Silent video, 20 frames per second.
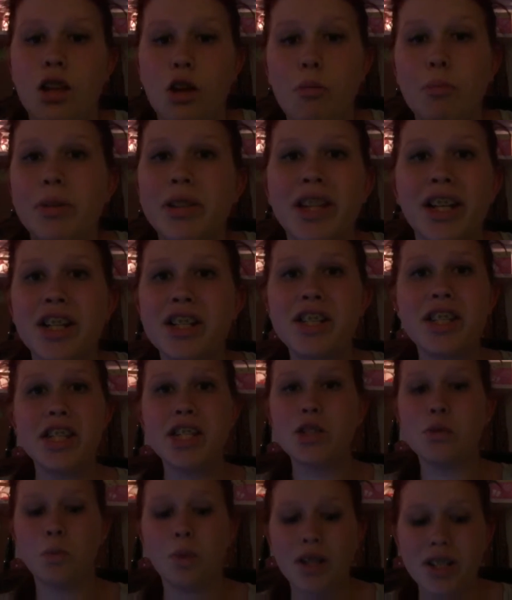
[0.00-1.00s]
But there's
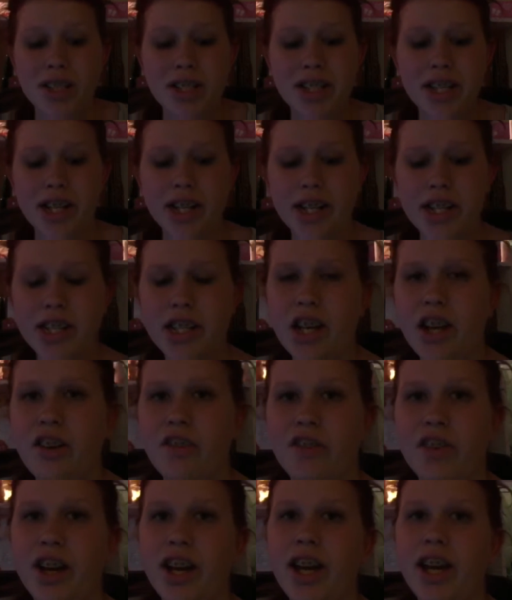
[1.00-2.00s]
this one series I
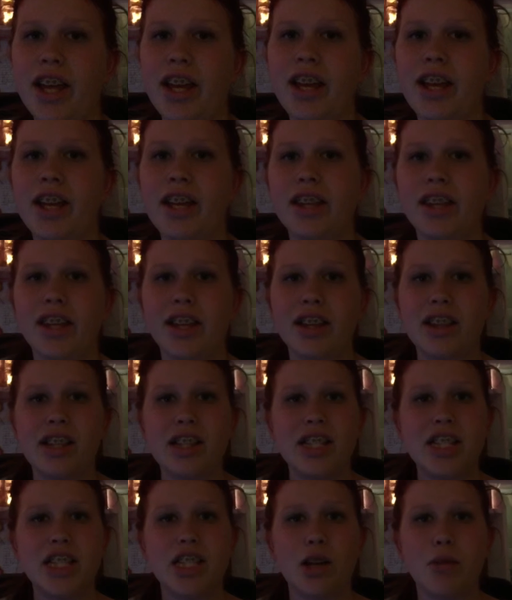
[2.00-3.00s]
read in like the
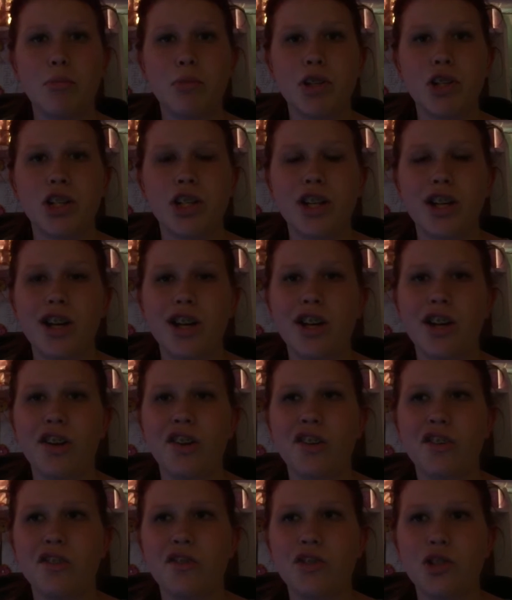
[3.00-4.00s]
summer
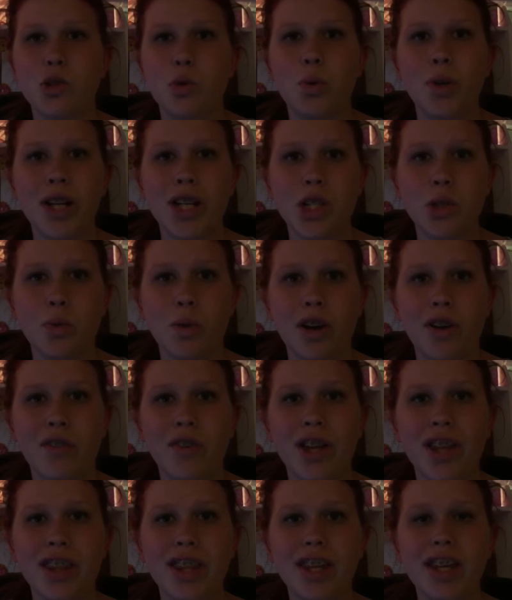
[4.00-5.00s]
of 2012,
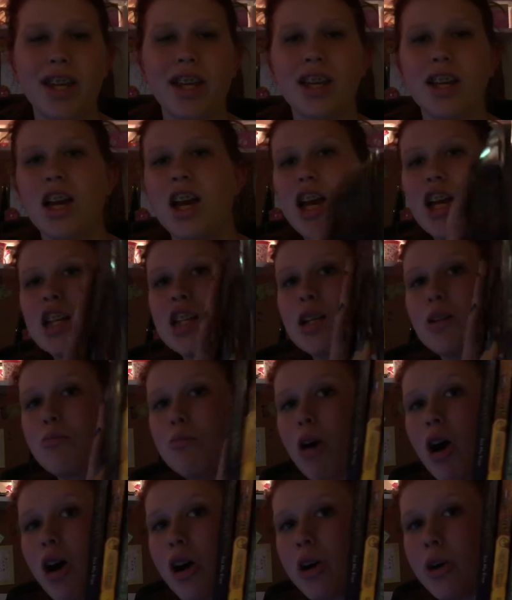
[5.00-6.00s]
I think,
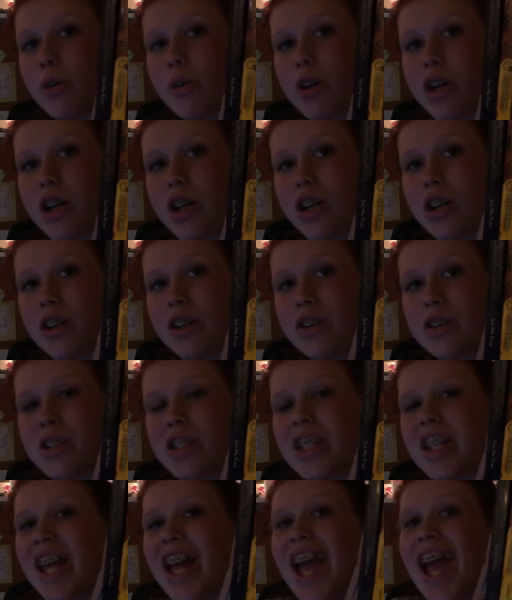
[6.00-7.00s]
Tomorrow
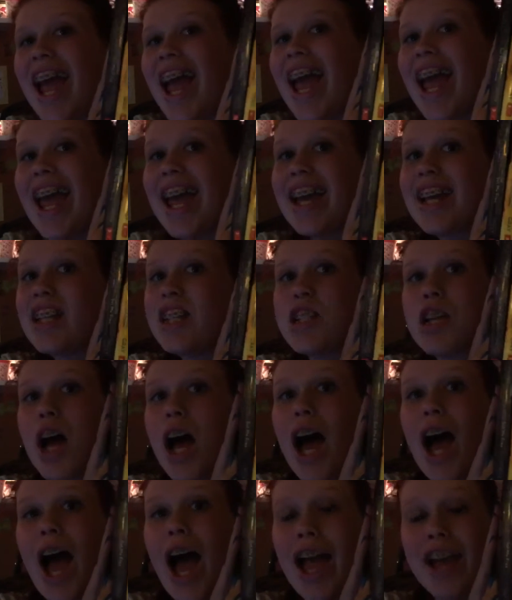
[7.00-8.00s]
Girls, and
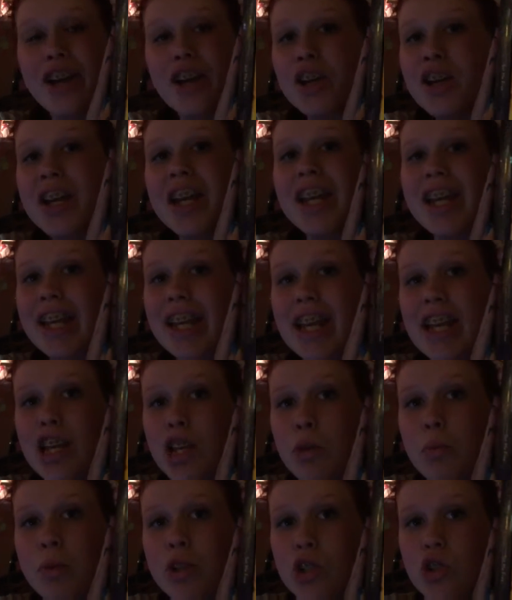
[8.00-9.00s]
I couldn't get
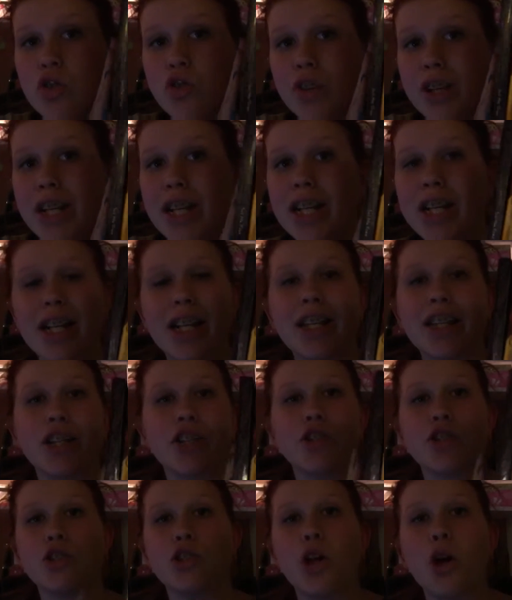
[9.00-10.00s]
anyone to read it, and
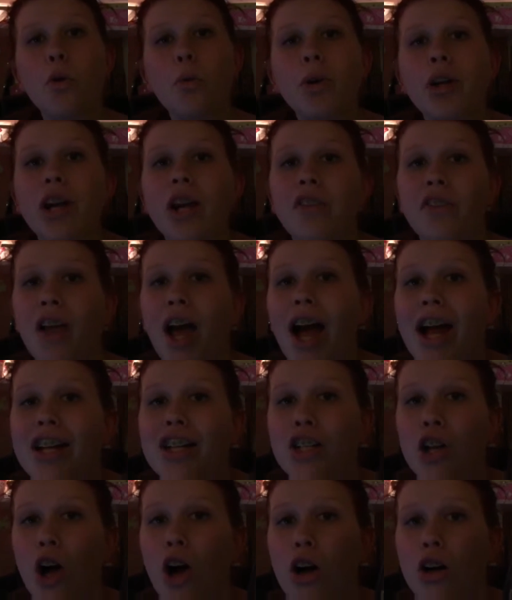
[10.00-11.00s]
there's no one online to
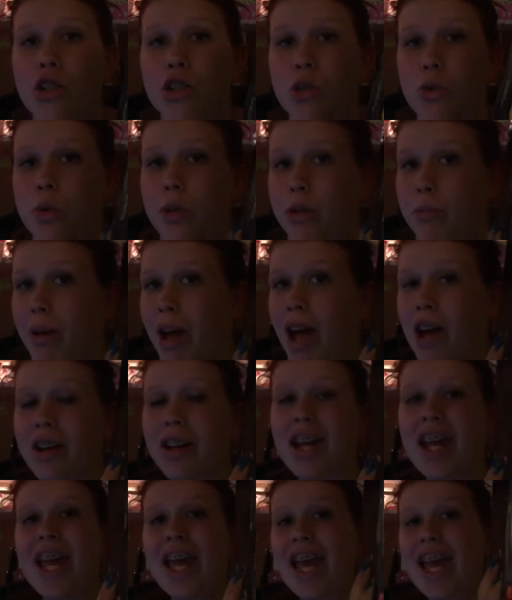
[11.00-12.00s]
talk to it about,
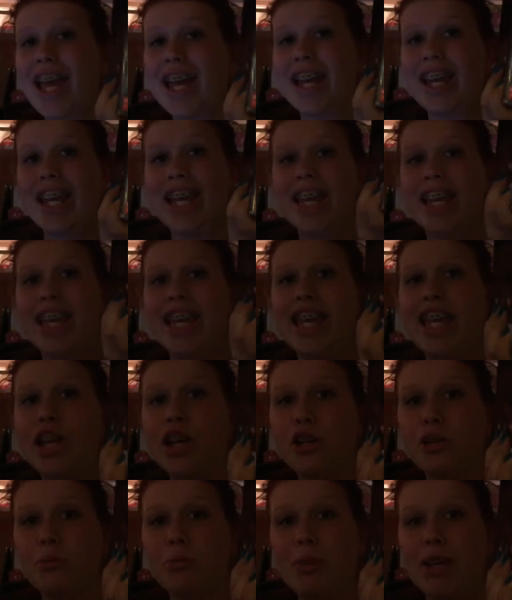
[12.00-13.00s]
and it
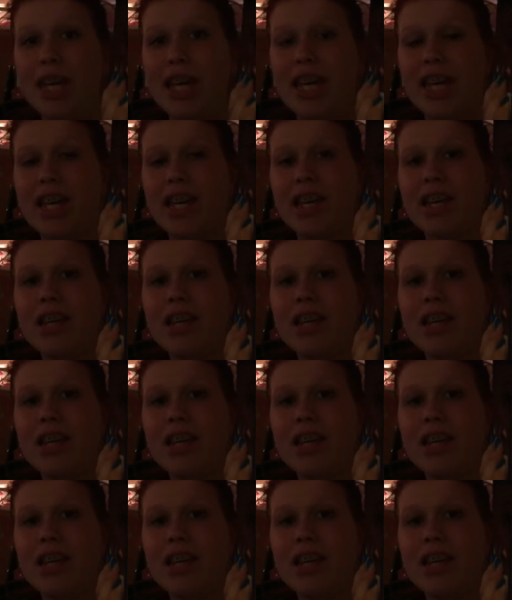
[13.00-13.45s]
killed me.